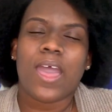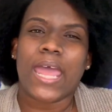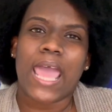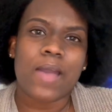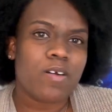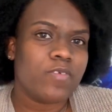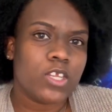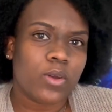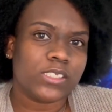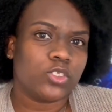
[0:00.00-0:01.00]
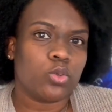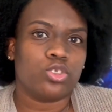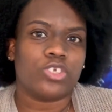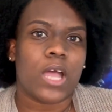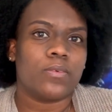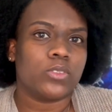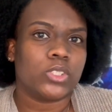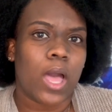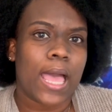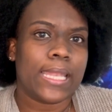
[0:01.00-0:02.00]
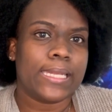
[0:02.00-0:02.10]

And I have a video on solo travel, so I'll